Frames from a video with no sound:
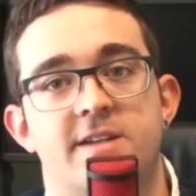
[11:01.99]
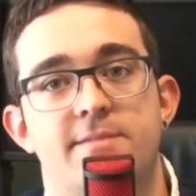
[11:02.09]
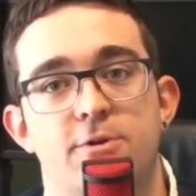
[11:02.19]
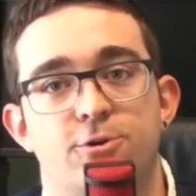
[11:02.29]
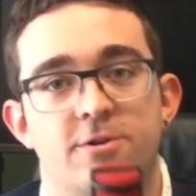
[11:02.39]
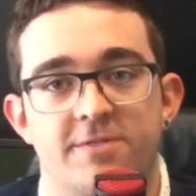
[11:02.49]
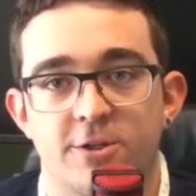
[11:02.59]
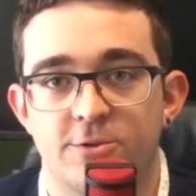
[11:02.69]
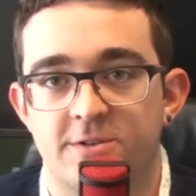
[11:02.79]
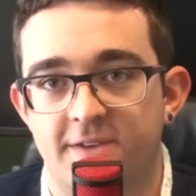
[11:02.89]
Stop Motion
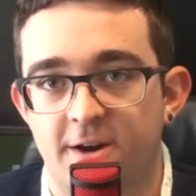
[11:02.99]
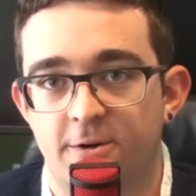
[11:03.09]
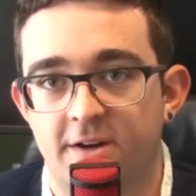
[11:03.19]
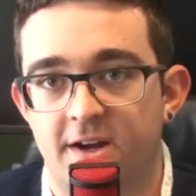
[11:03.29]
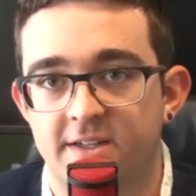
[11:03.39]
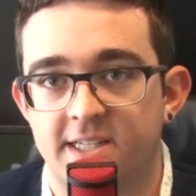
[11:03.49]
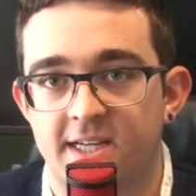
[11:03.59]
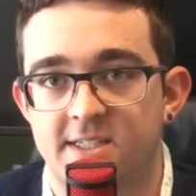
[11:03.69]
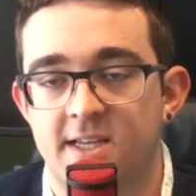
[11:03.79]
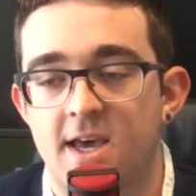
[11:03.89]
Adventures fan art
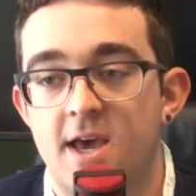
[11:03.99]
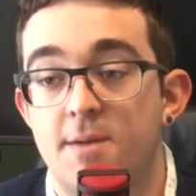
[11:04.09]
contest.